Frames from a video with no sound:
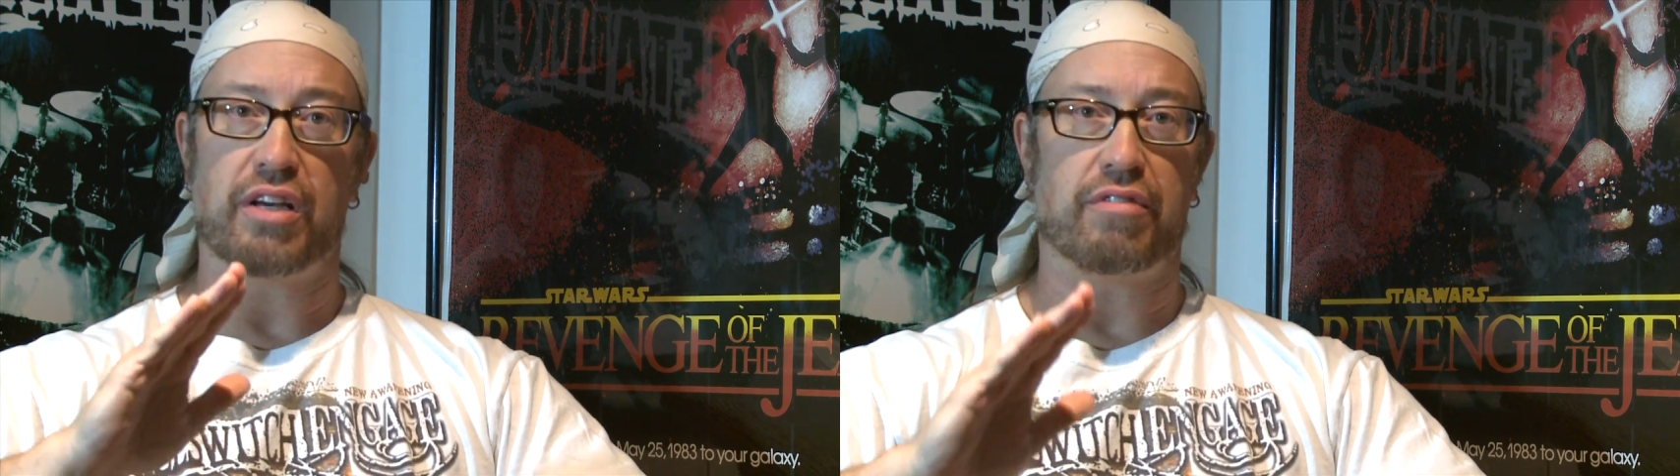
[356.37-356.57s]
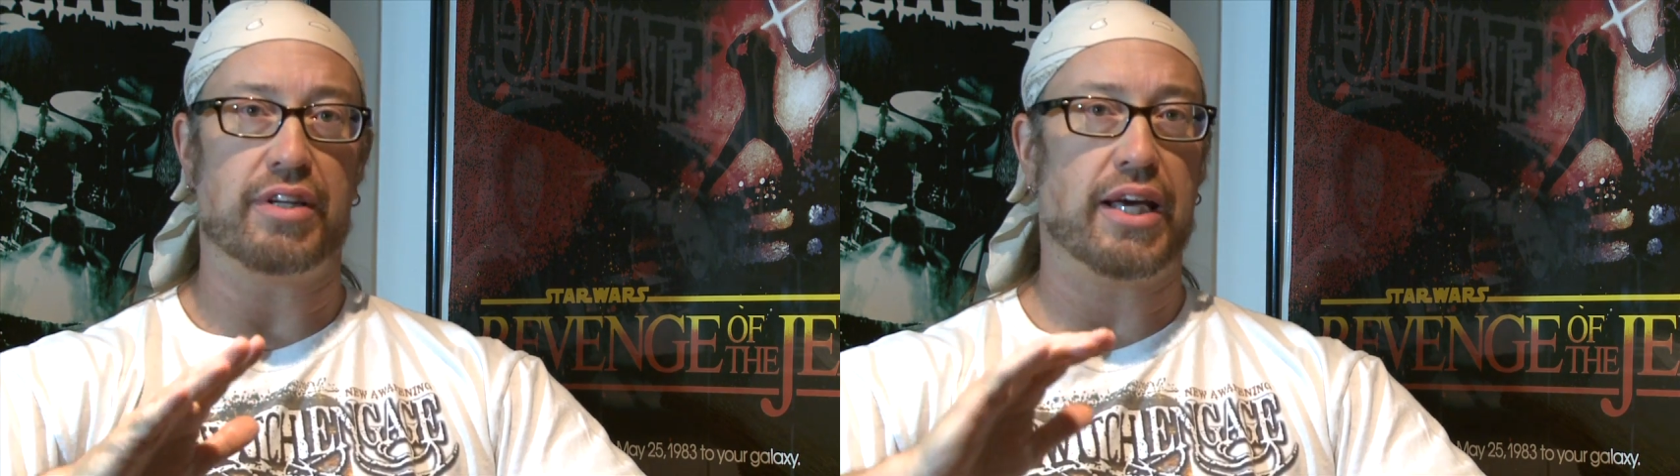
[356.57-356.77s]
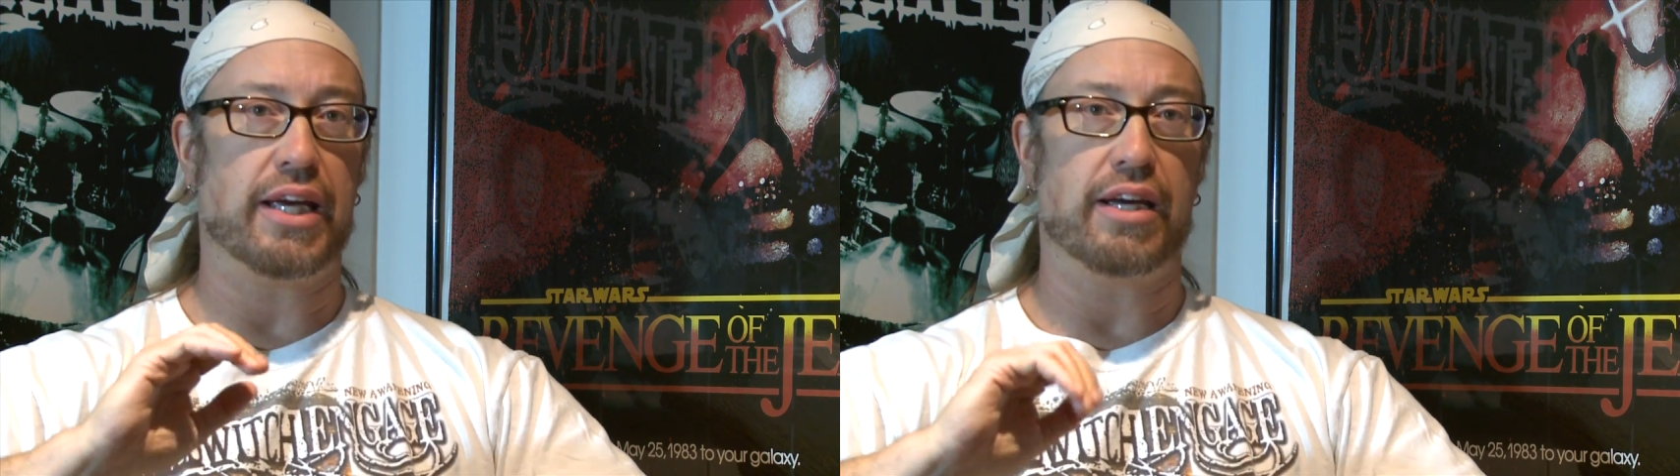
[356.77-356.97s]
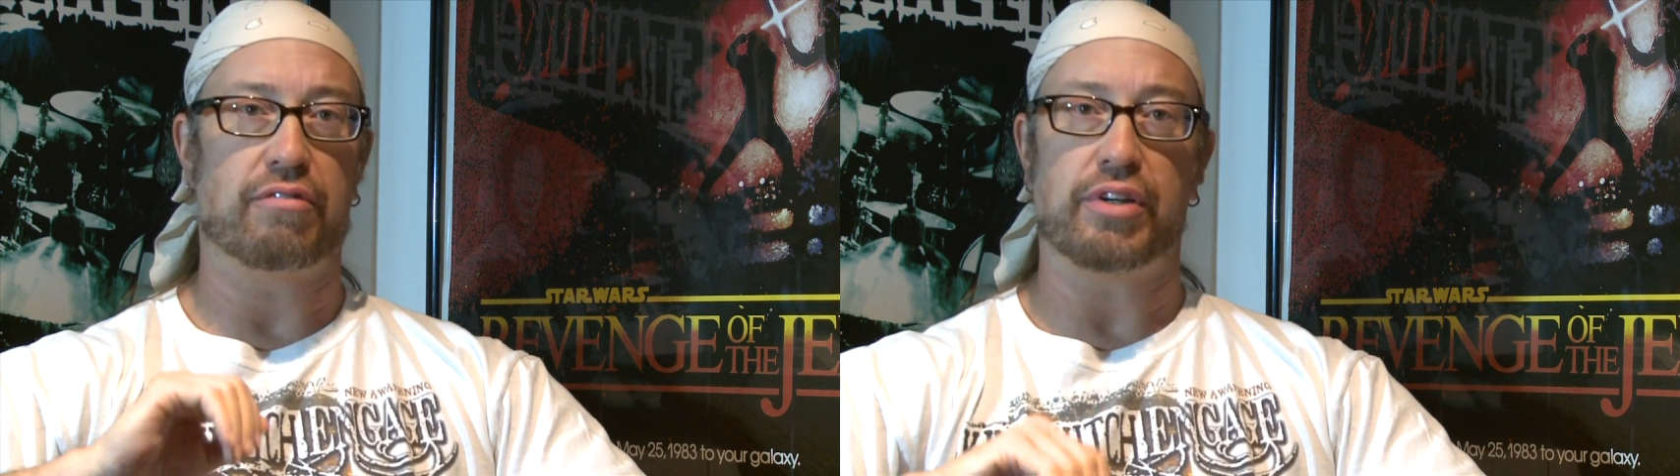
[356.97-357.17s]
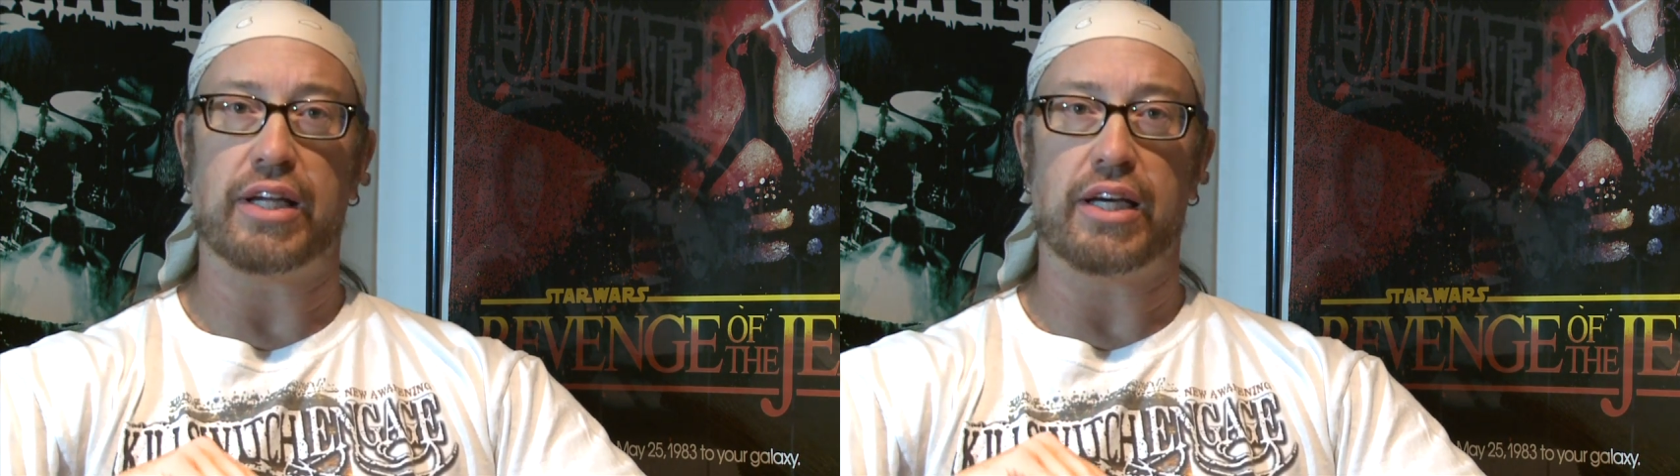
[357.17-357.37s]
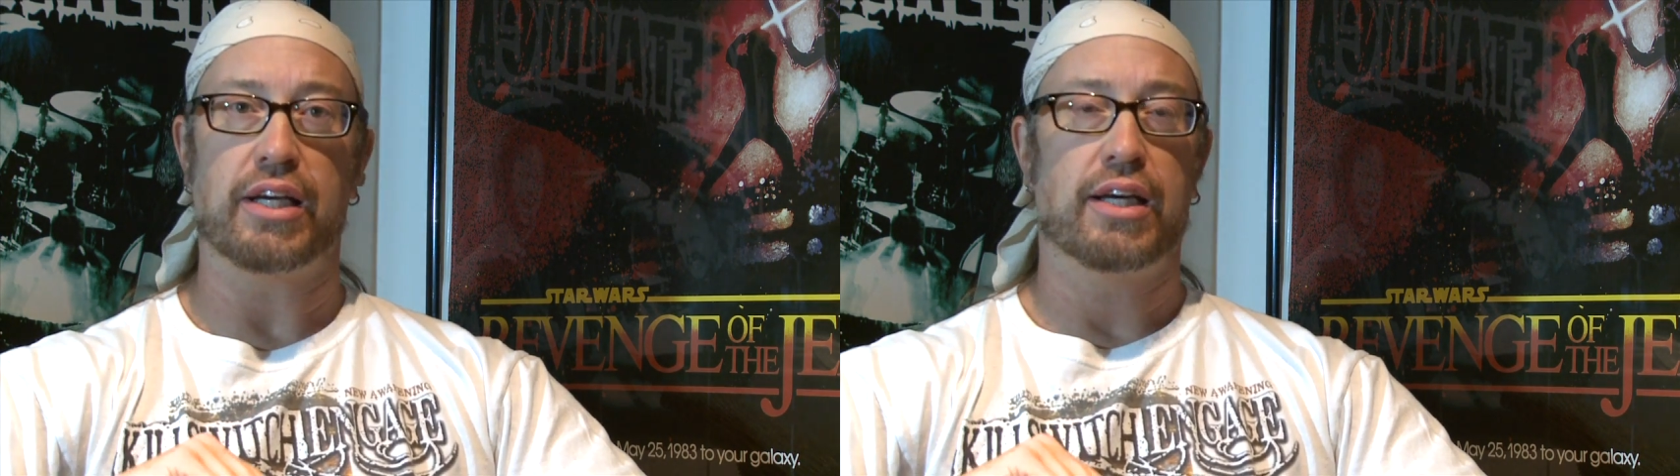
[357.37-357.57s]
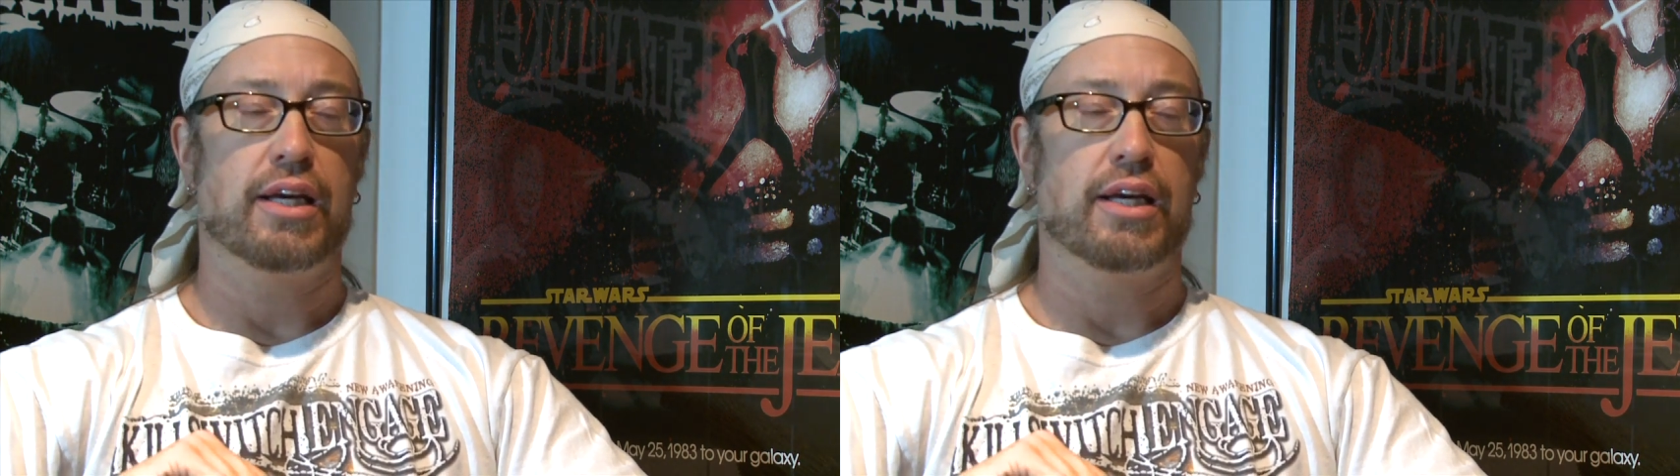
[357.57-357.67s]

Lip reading: of the day, every day.